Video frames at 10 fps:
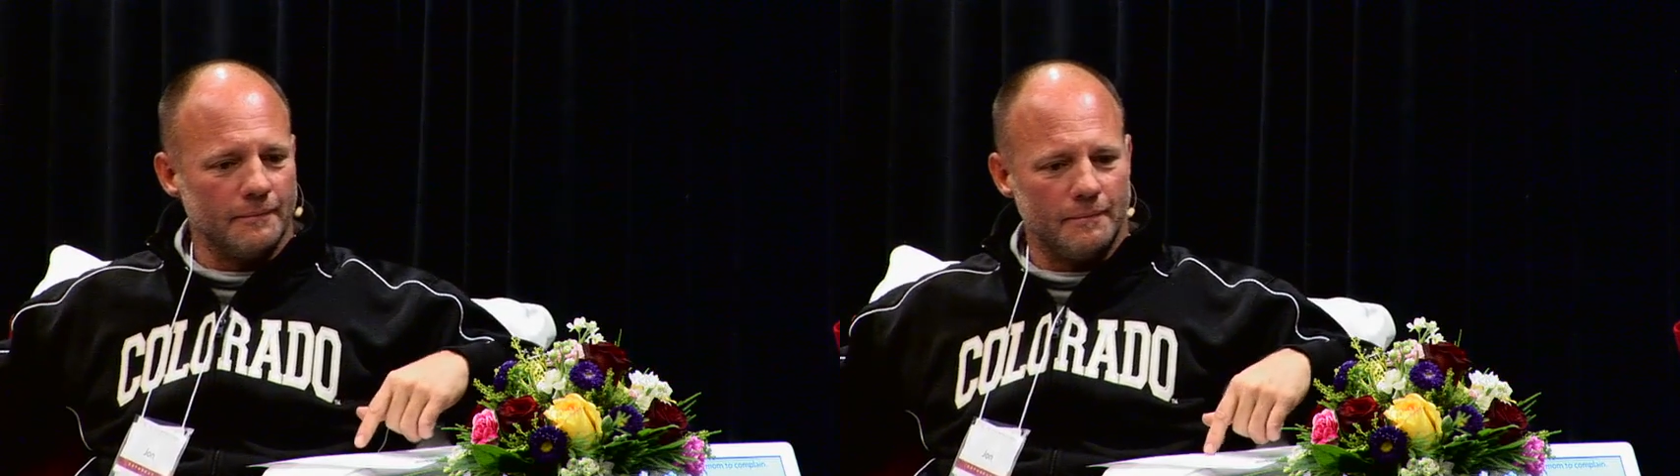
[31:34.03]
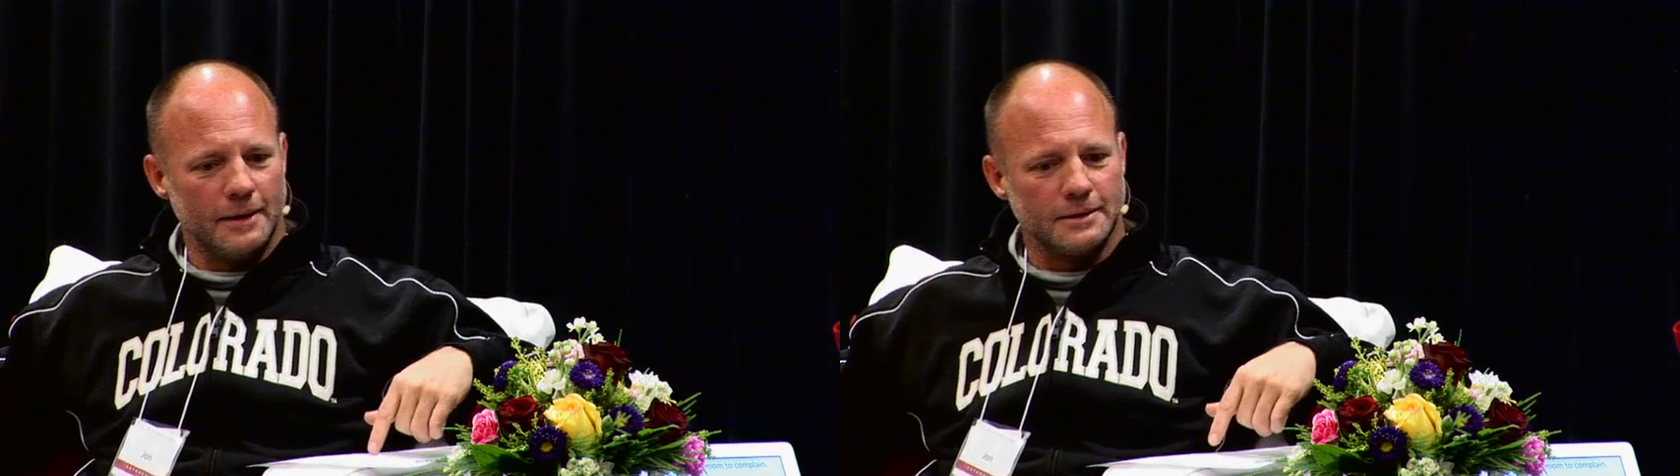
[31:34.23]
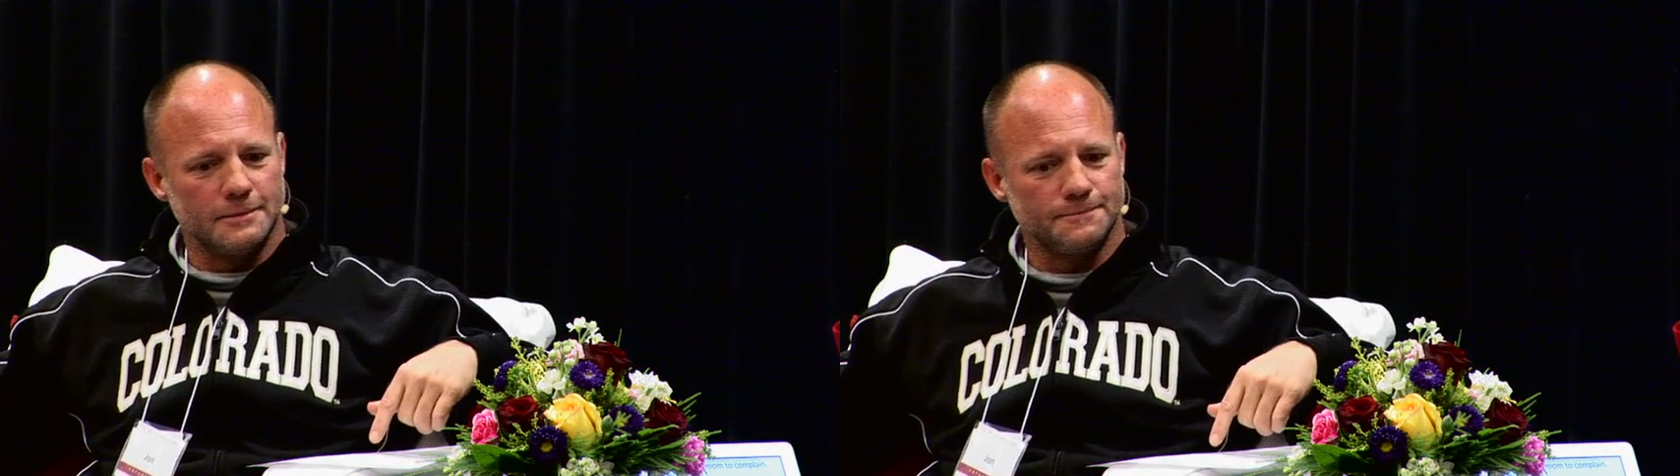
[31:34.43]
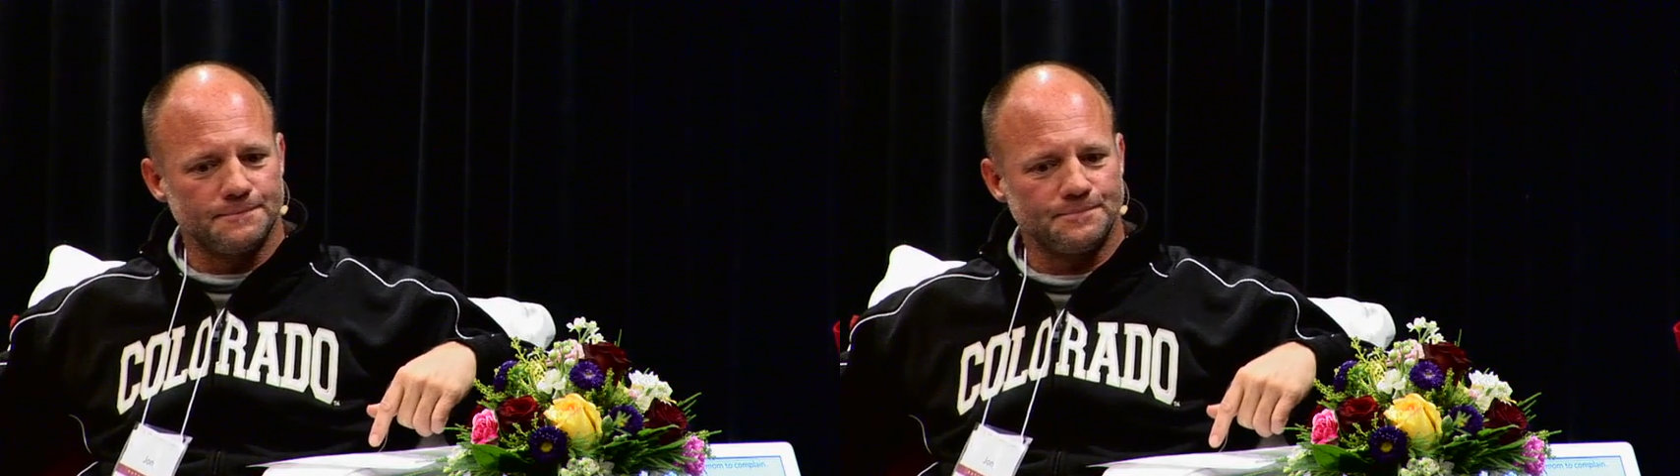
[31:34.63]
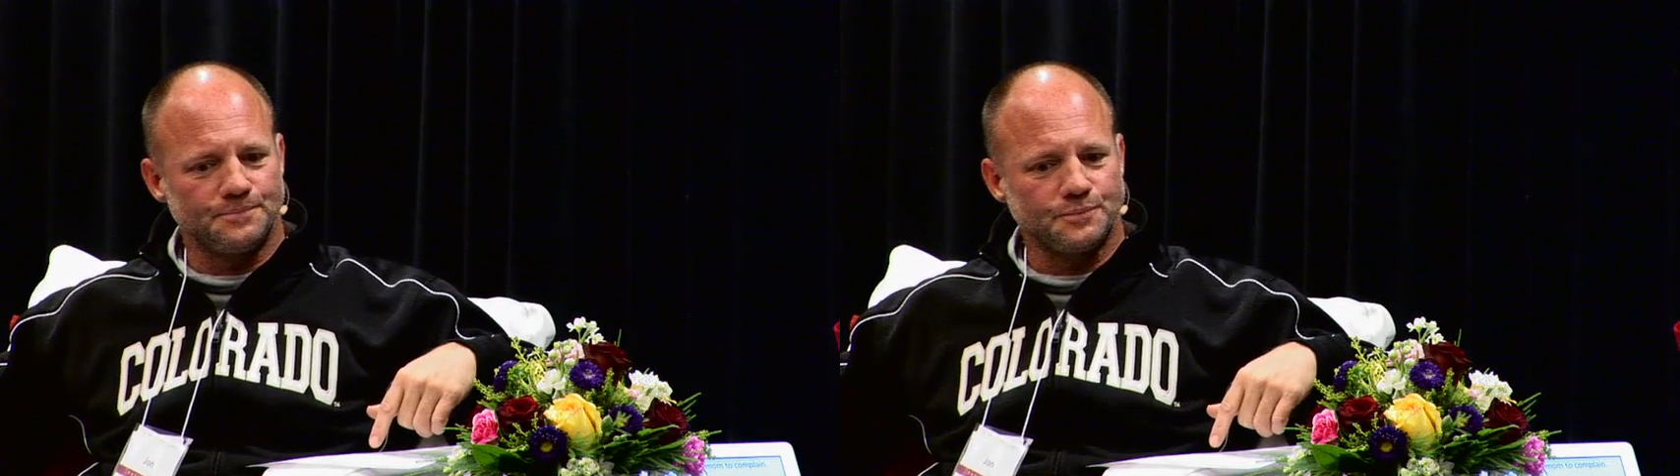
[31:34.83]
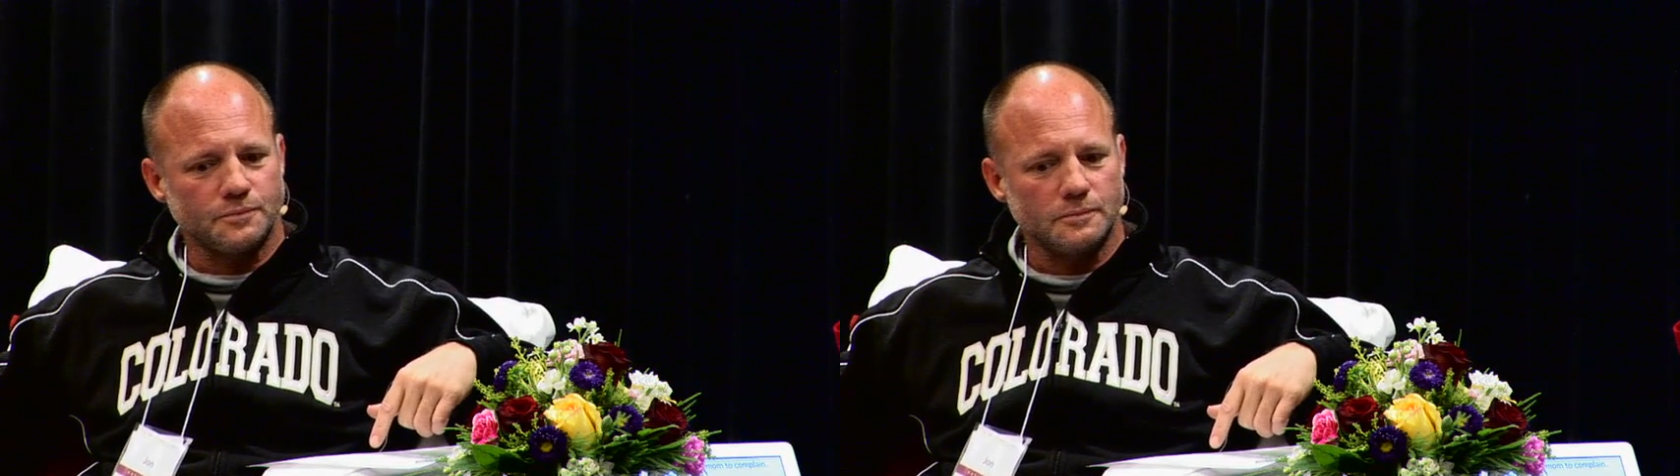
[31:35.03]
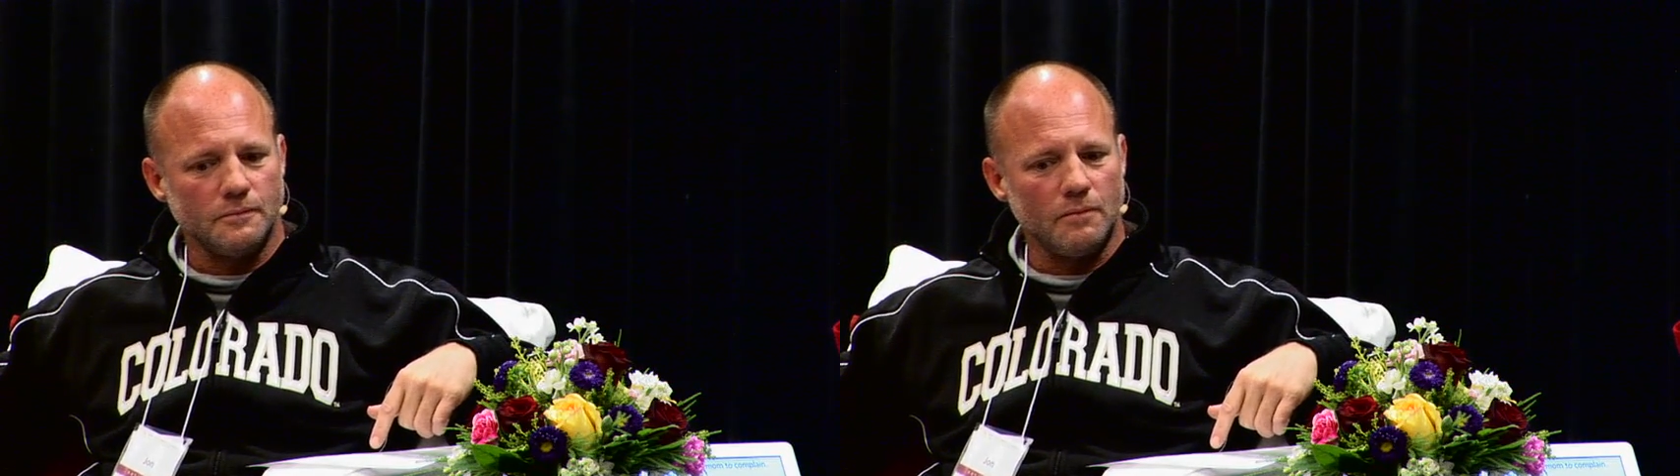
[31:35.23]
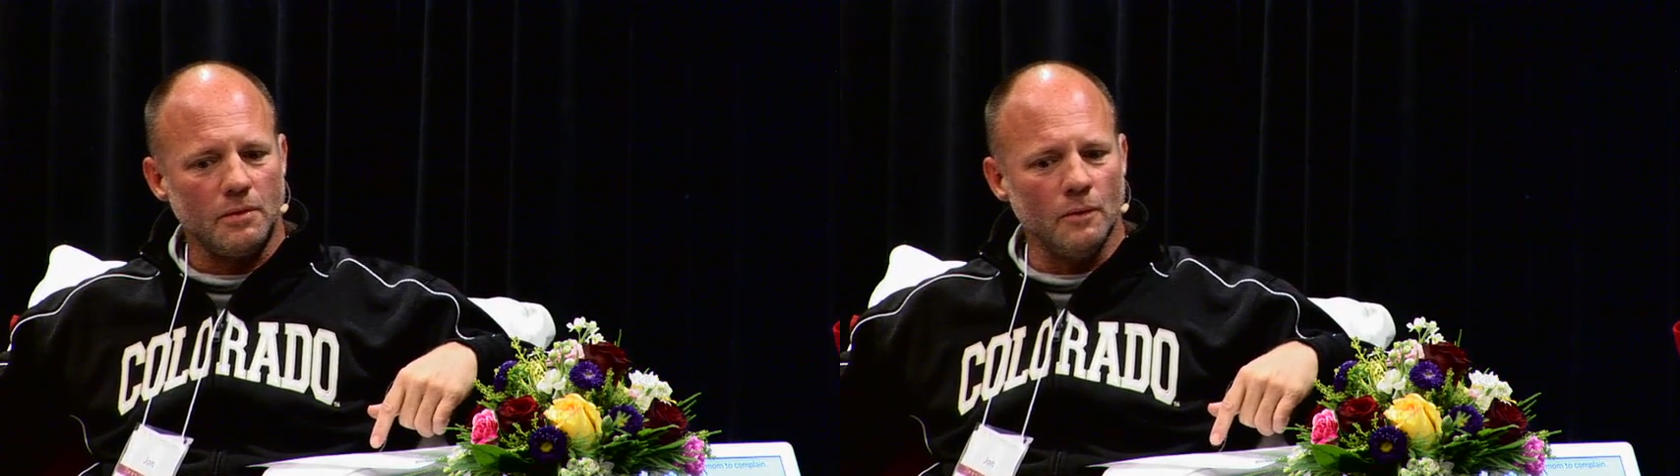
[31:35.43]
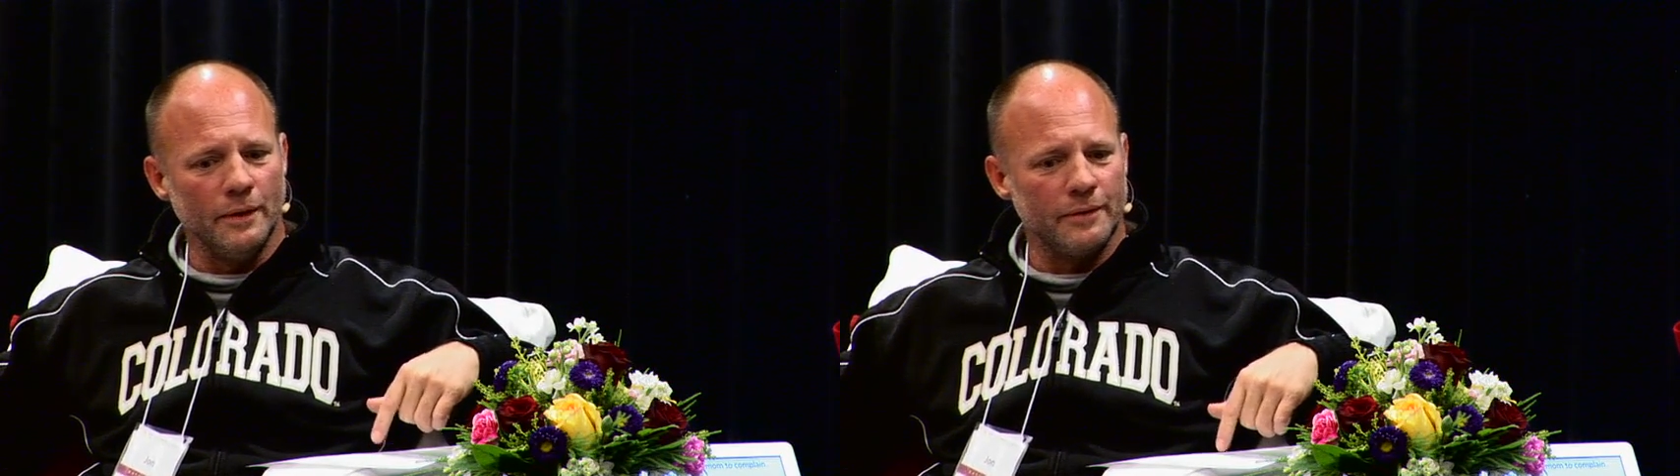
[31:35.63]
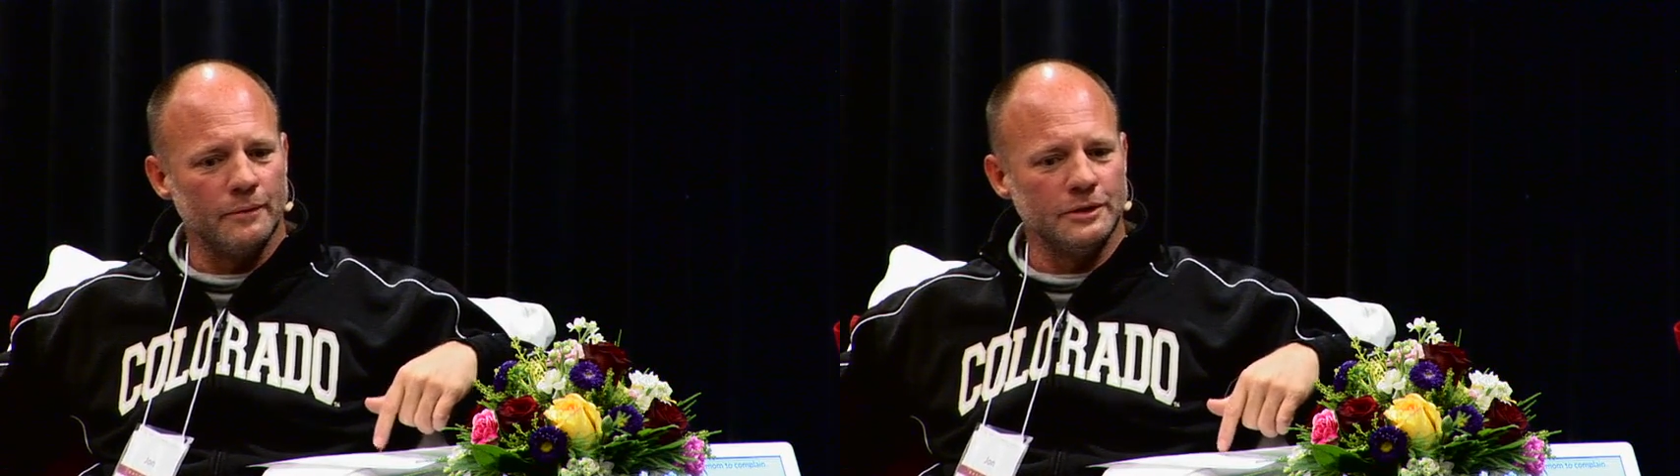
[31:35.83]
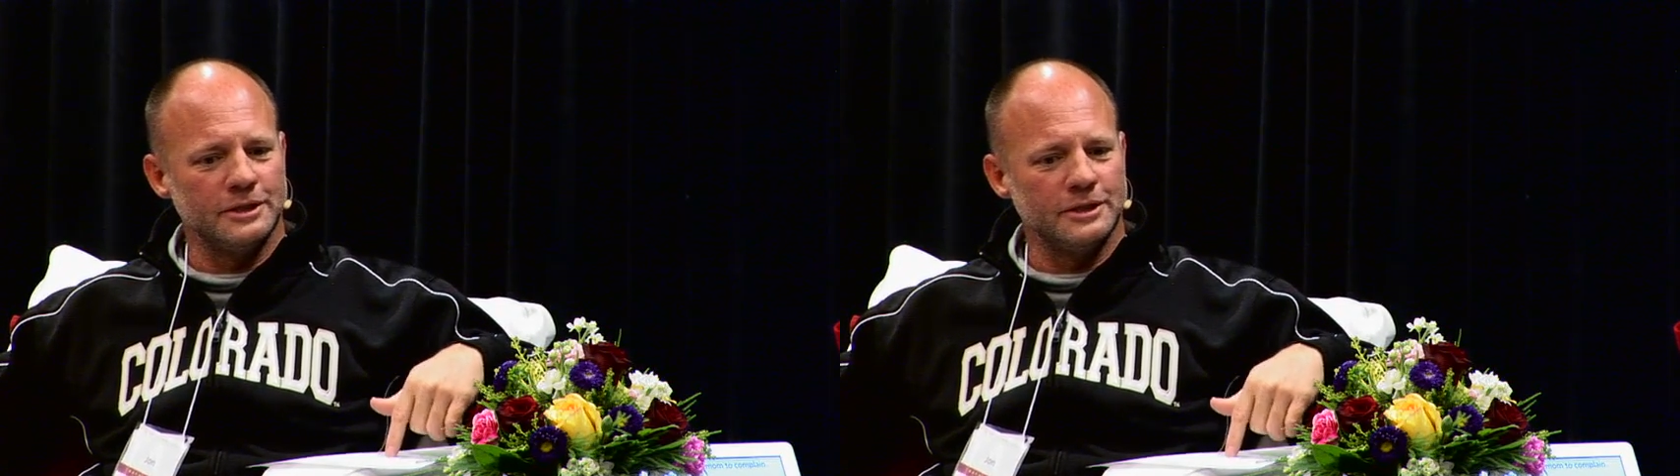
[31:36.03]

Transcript: But when